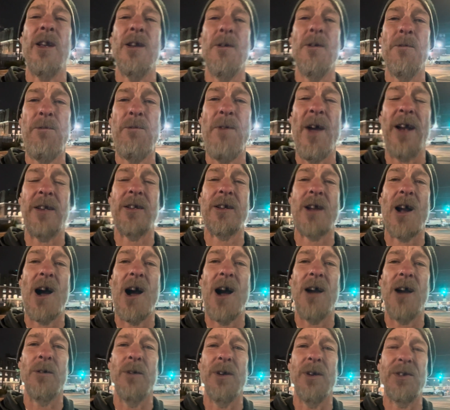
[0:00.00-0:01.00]
affect
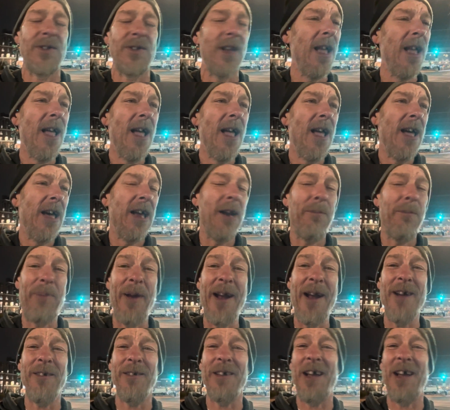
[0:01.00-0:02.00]
Congress. And
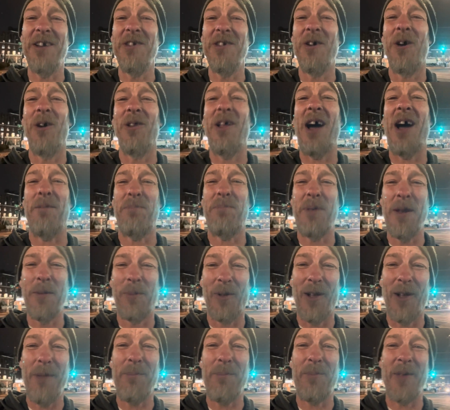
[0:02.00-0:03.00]
apparently I know a lot of
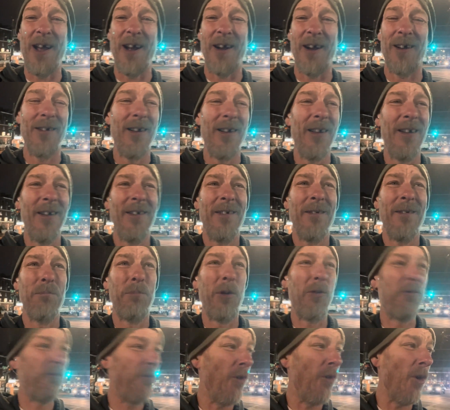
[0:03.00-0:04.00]
people up there,
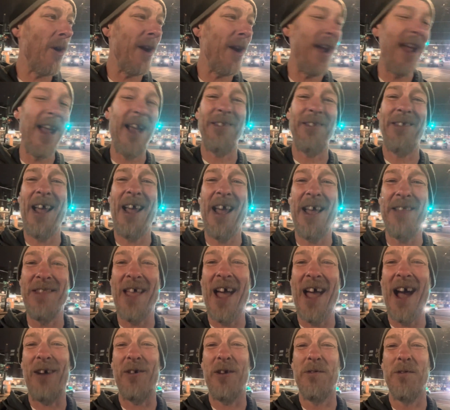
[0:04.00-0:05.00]
beforehand and
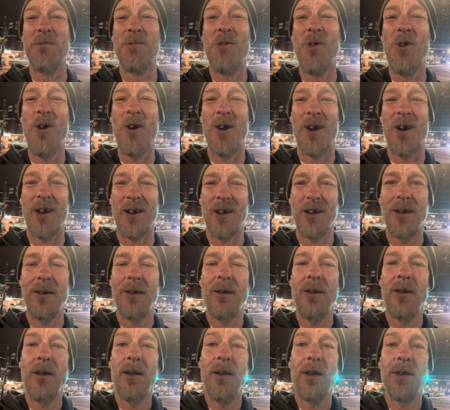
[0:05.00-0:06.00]
now even more.
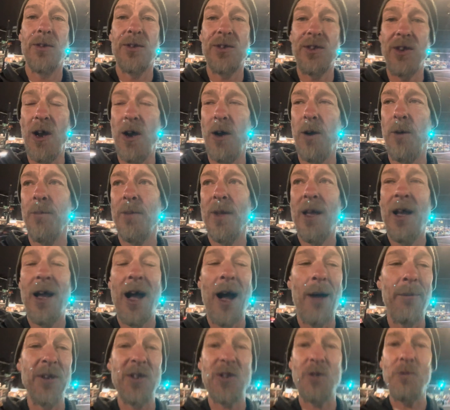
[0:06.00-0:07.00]
So
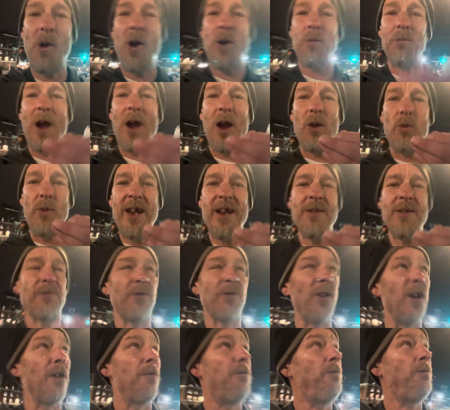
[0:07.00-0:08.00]
I'm going to smoke my weed in
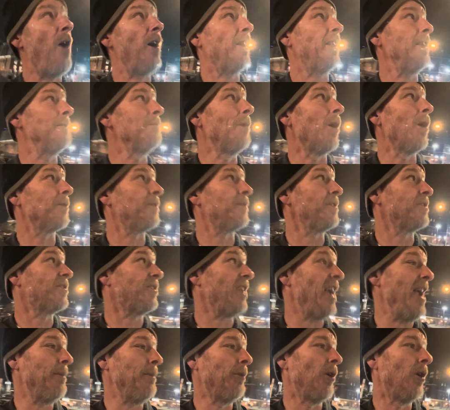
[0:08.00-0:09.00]
front of fucking Martha's
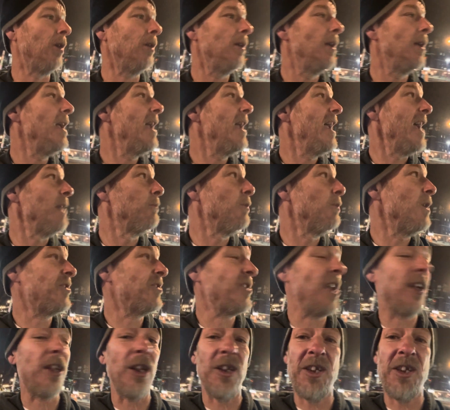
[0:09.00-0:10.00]
Table and wish
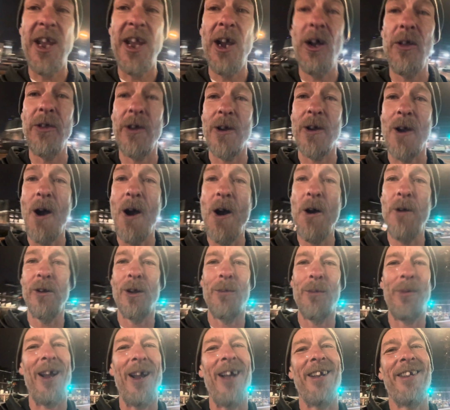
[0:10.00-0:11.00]
I could kill their owner,
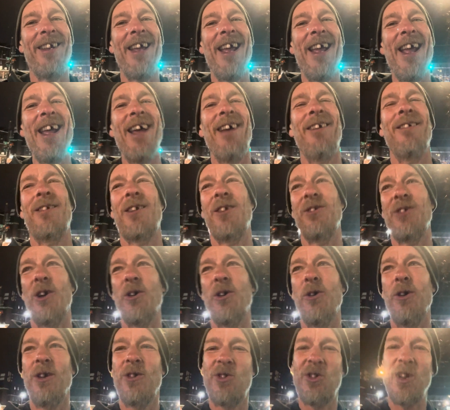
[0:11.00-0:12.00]
but I can't, because I'll
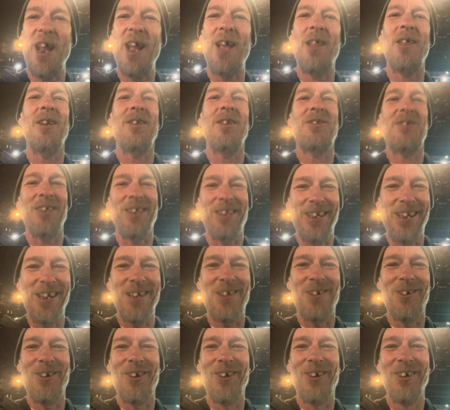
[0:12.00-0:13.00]
go to jail and it's
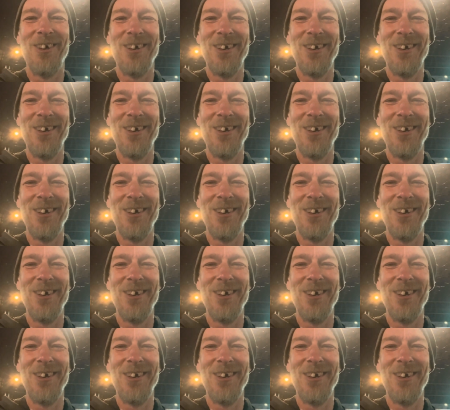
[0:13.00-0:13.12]
illegal.